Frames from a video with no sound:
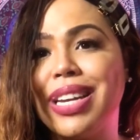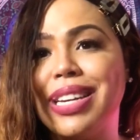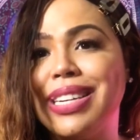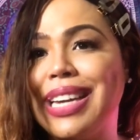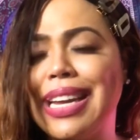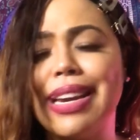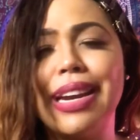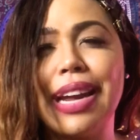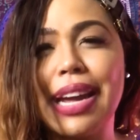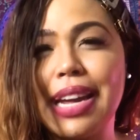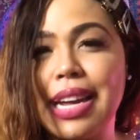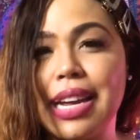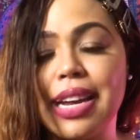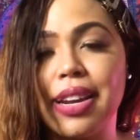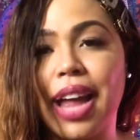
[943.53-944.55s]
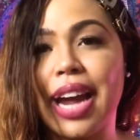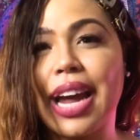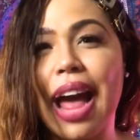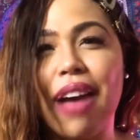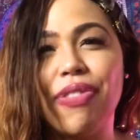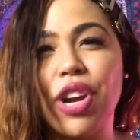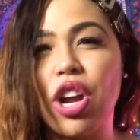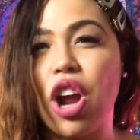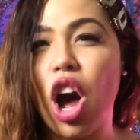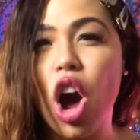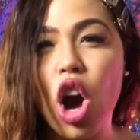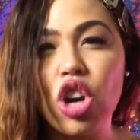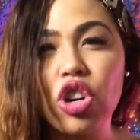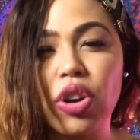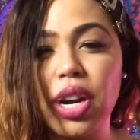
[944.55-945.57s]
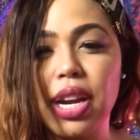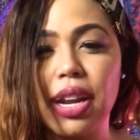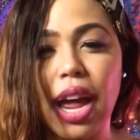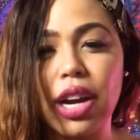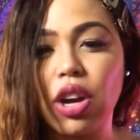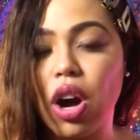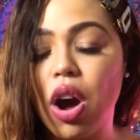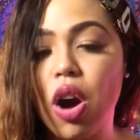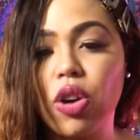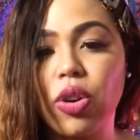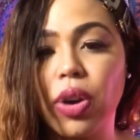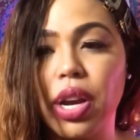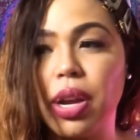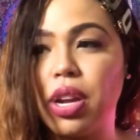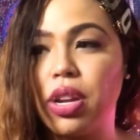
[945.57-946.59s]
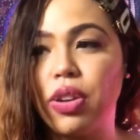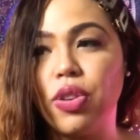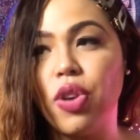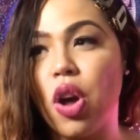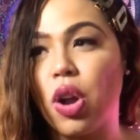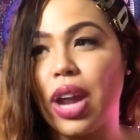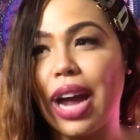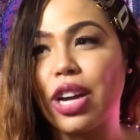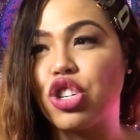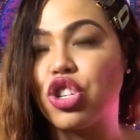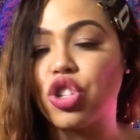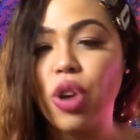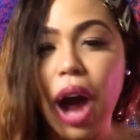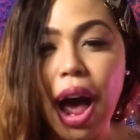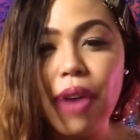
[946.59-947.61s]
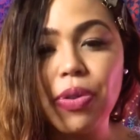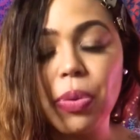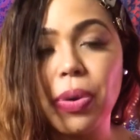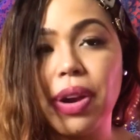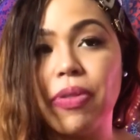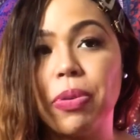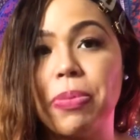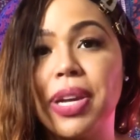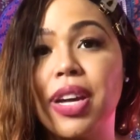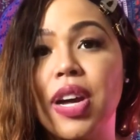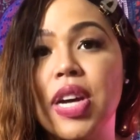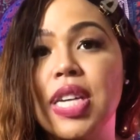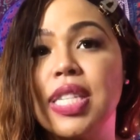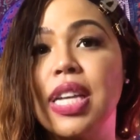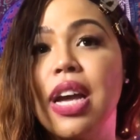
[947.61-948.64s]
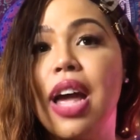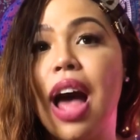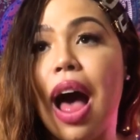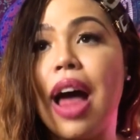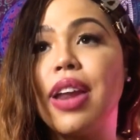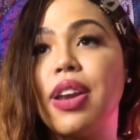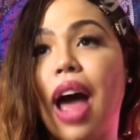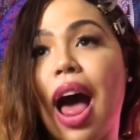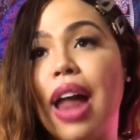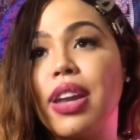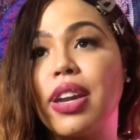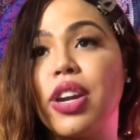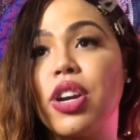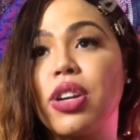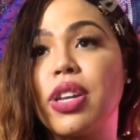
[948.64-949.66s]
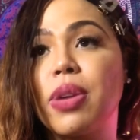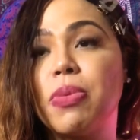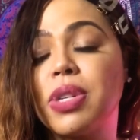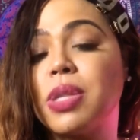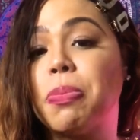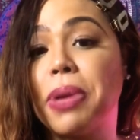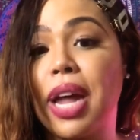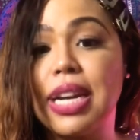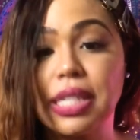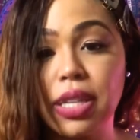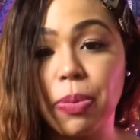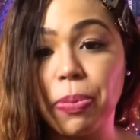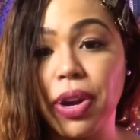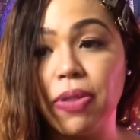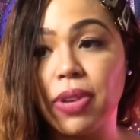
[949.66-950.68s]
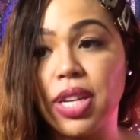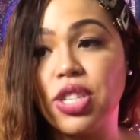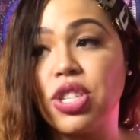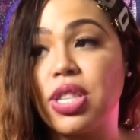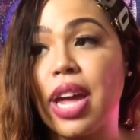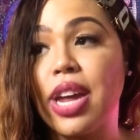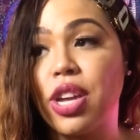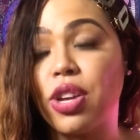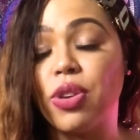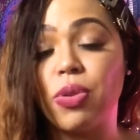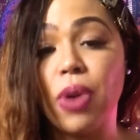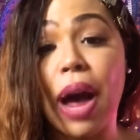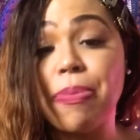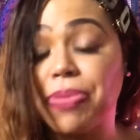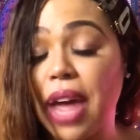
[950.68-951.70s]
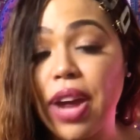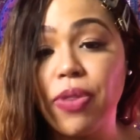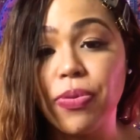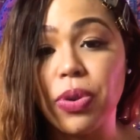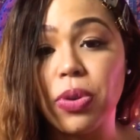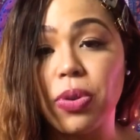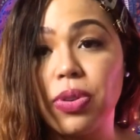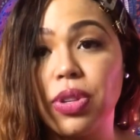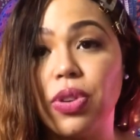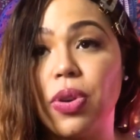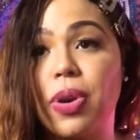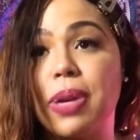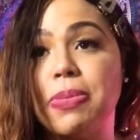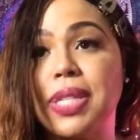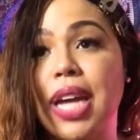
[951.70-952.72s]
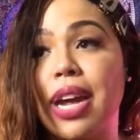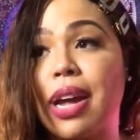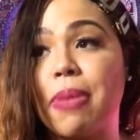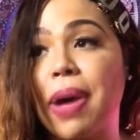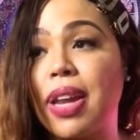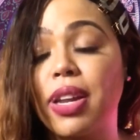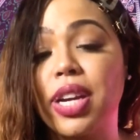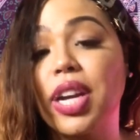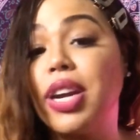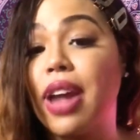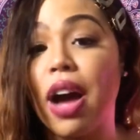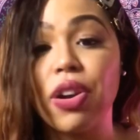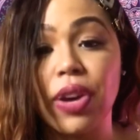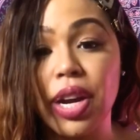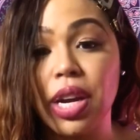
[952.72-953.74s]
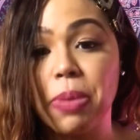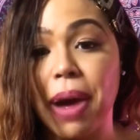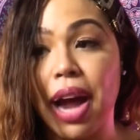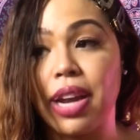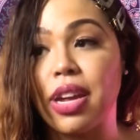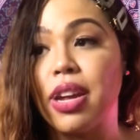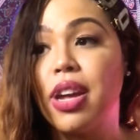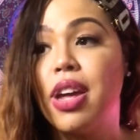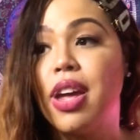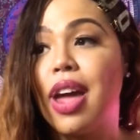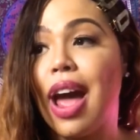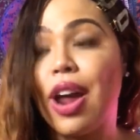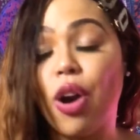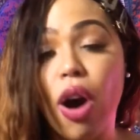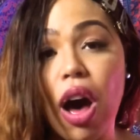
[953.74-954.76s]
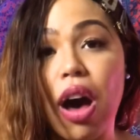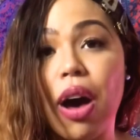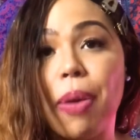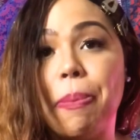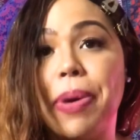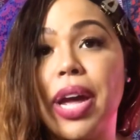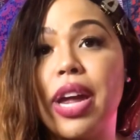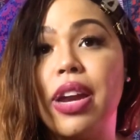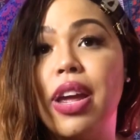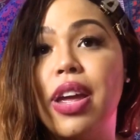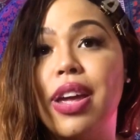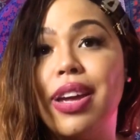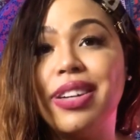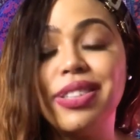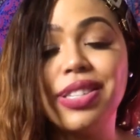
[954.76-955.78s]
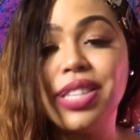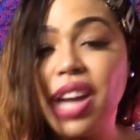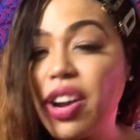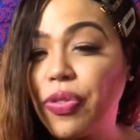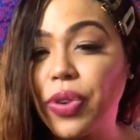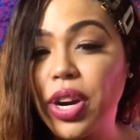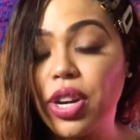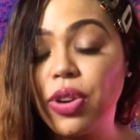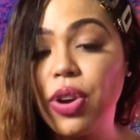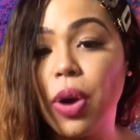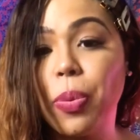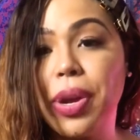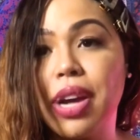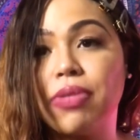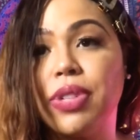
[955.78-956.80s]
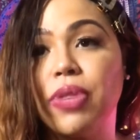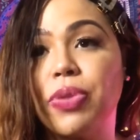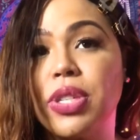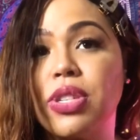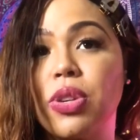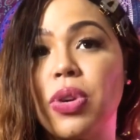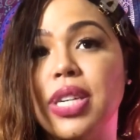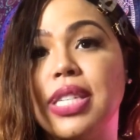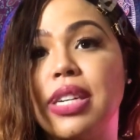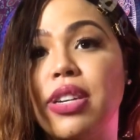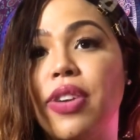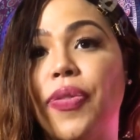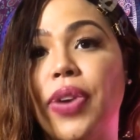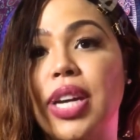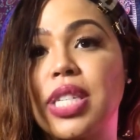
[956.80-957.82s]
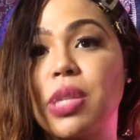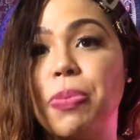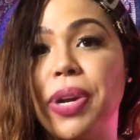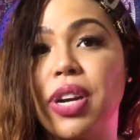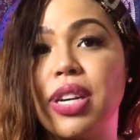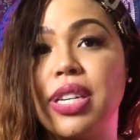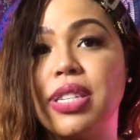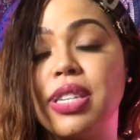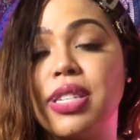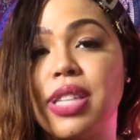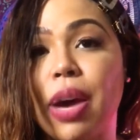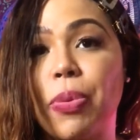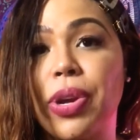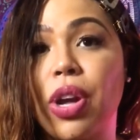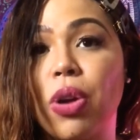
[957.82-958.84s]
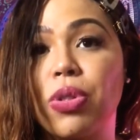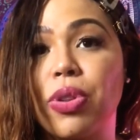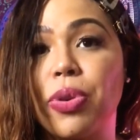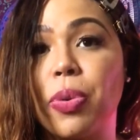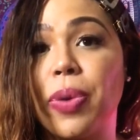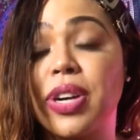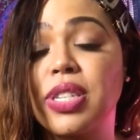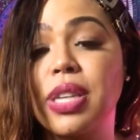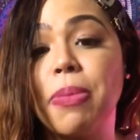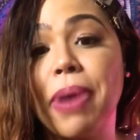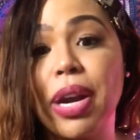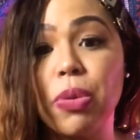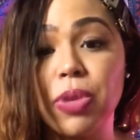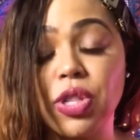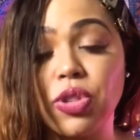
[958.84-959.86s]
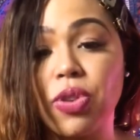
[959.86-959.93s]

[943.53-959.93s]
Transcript: needing to eat, like, having a hungry, you know, like, a drive or whatever, because I literally was blessed and privileged. Thank you. I'm thankful. You know what I'm saying? I'm not looking down on anybody at all, but it's different. You know, we have different stories and different experiences that we go through. Where somebody was